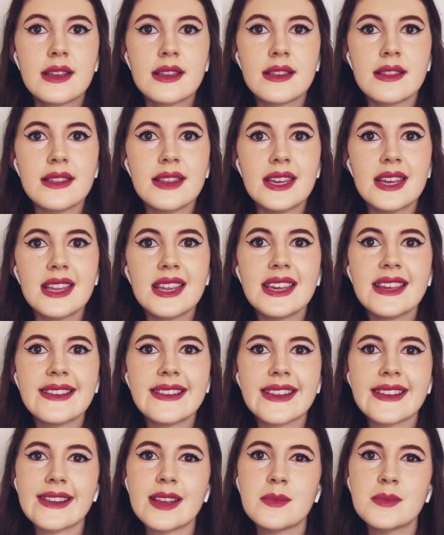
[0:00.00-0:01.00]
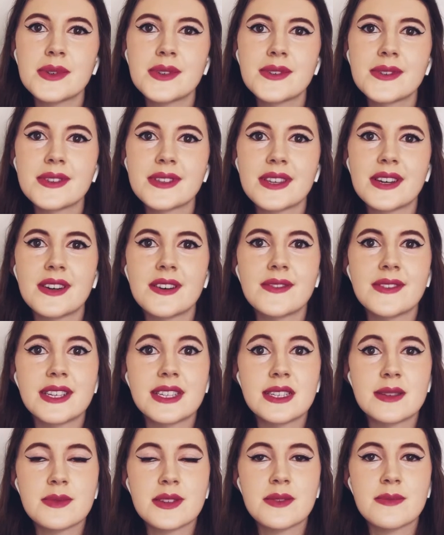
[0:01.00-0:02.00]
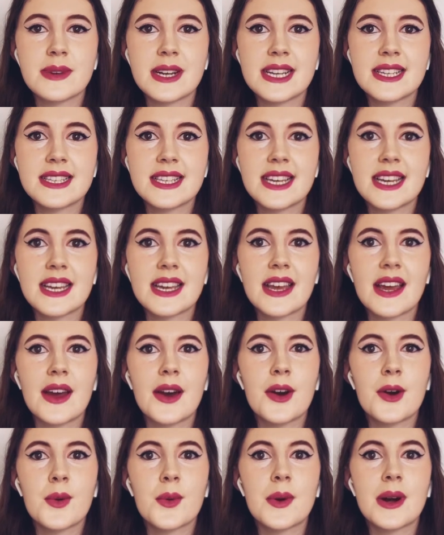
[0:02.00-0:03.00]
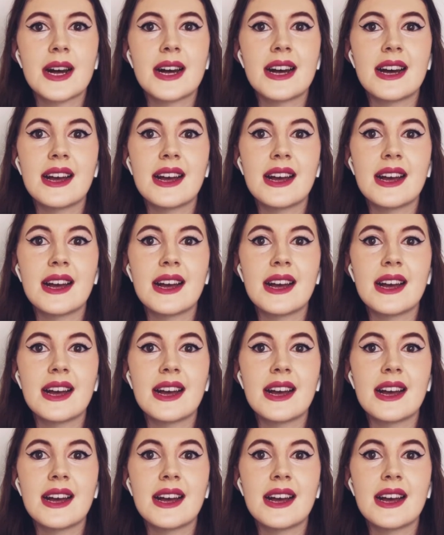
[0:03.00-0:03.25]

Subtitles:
The earliest examples of Egyptian writing were